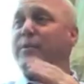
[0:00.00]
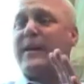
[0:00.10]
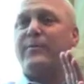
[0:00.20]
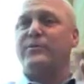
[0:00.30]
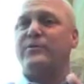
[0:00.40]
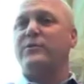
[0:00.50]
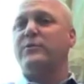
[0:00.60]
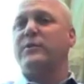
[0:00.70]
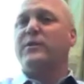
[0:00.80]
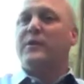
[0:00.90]
been able
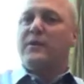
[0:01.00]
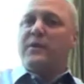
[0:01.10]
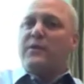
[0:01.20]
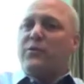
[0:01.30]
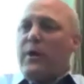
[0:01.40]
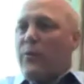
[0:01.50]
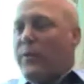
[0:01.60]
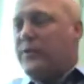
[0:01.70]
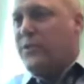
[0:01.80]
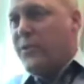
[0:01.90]
to, through our
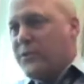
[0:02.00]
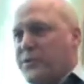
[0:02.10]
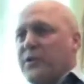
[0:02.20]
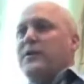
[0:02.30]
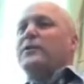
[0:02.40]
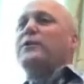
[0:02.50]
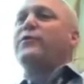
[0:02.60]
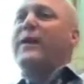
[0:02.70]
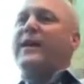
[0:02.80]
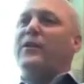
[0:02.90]
research,
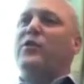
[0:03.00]
find